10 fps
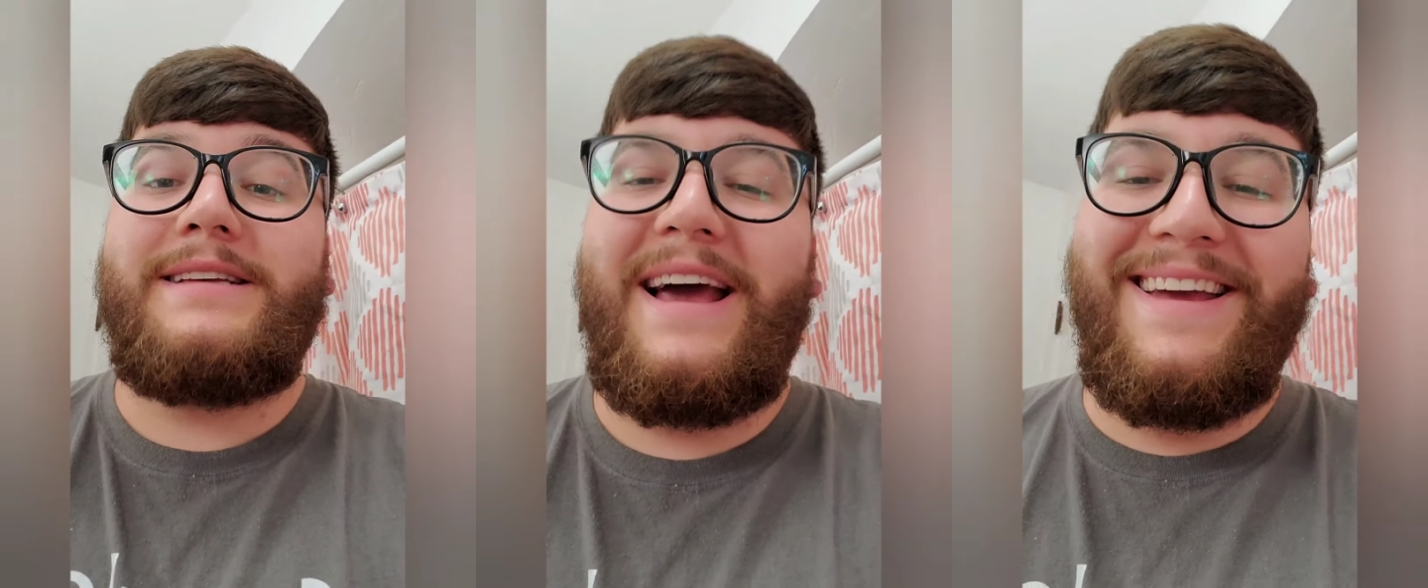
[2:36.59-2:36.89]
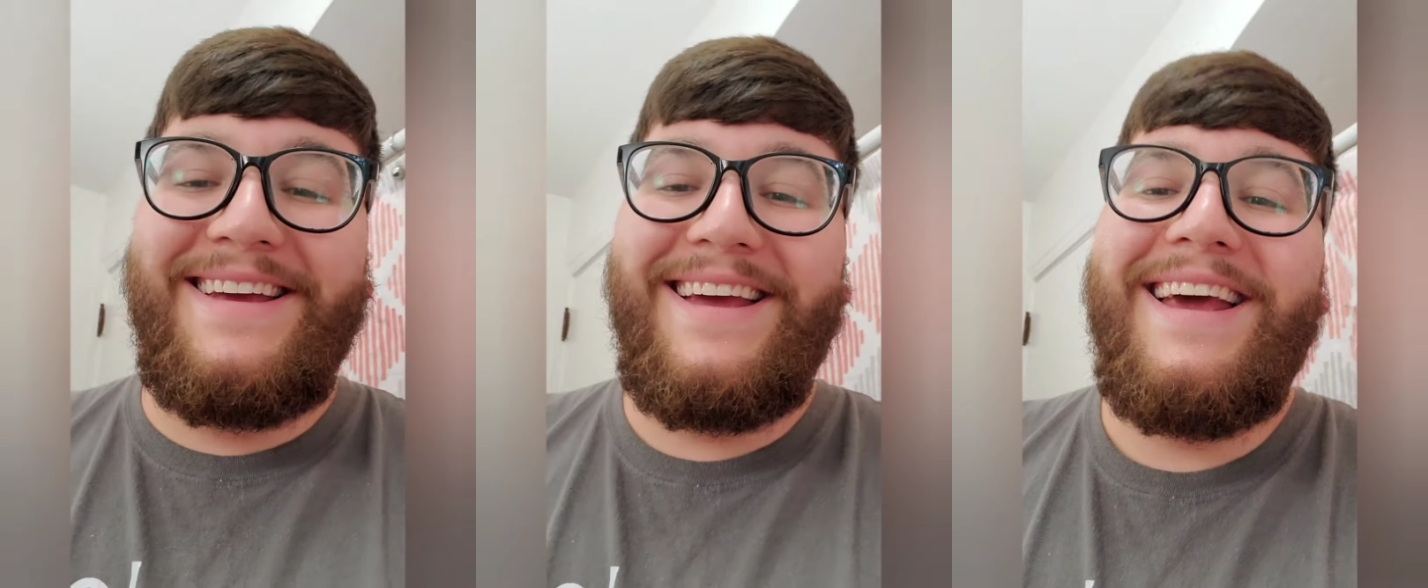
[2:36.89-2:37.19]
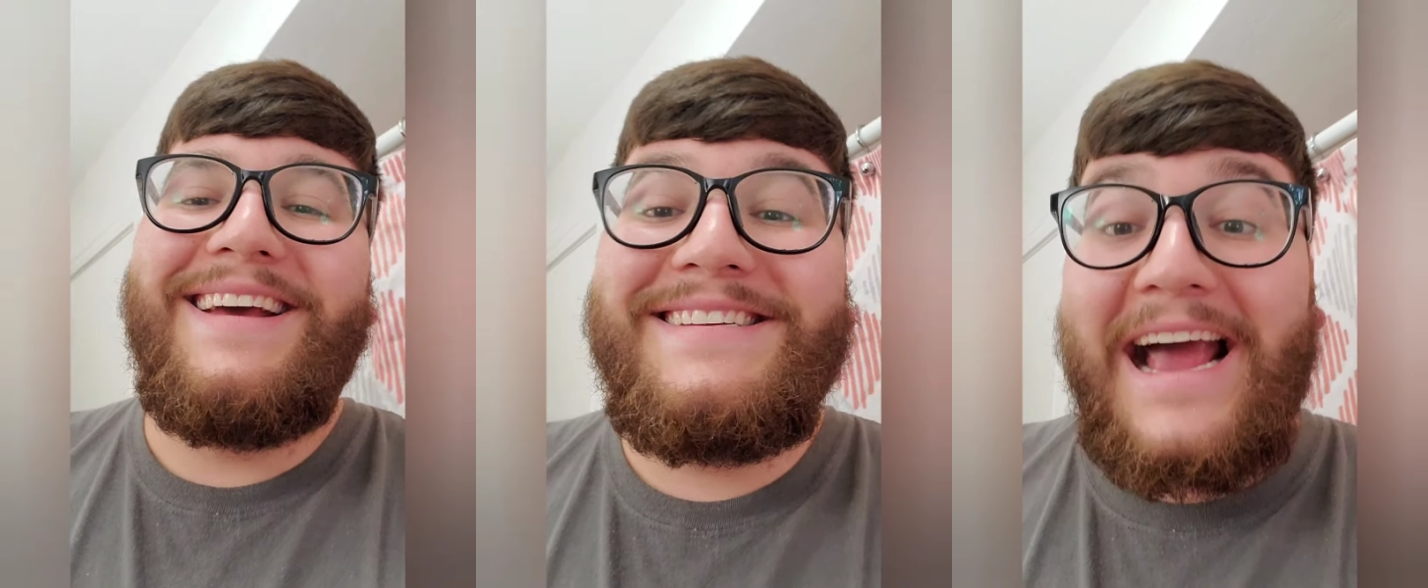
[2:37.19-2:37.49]

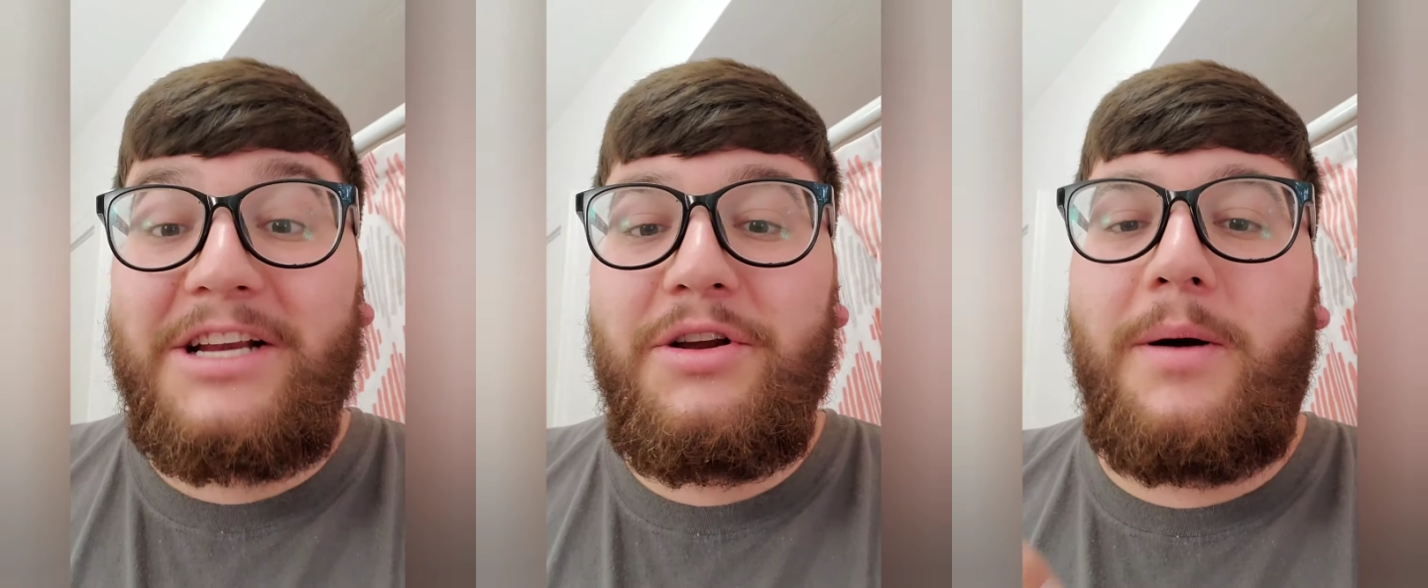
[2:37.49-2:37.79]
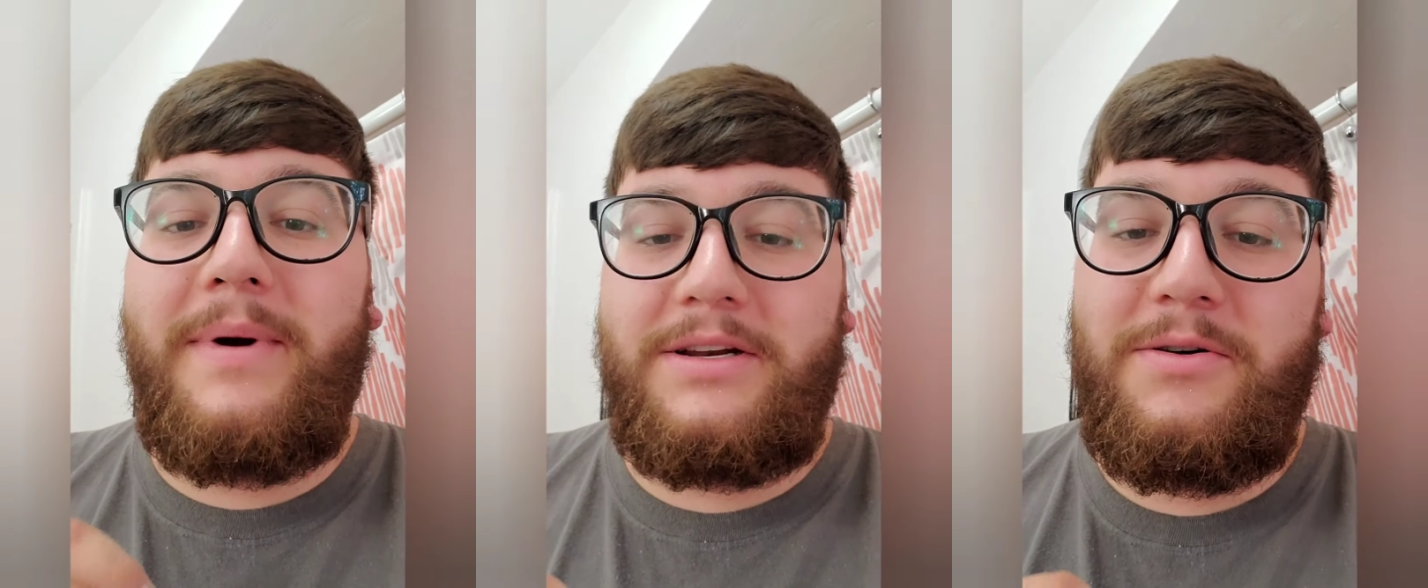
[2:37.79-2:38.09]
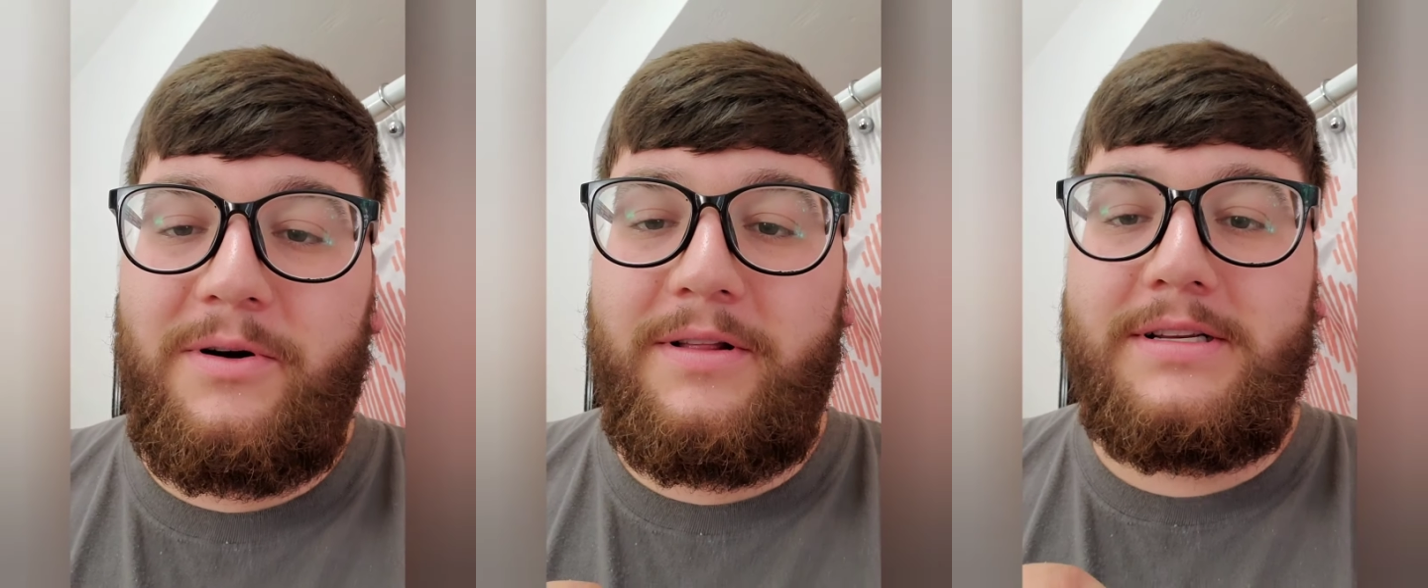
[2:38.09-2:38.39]
actually on my
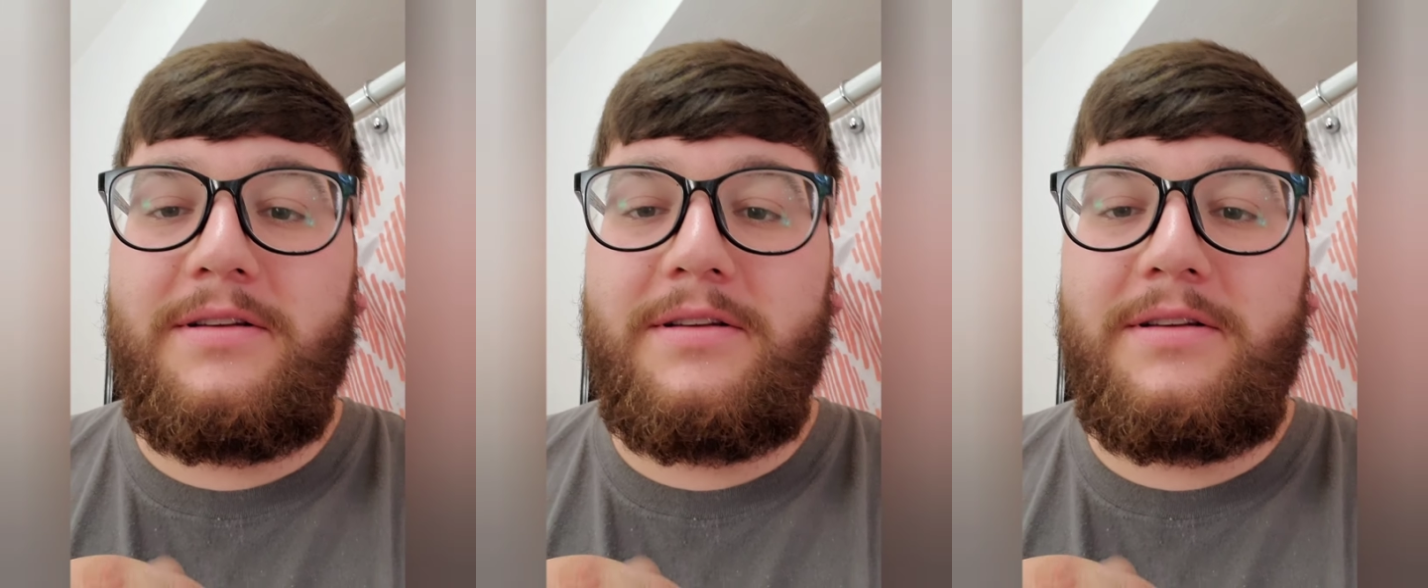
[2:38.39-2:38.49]
toilet.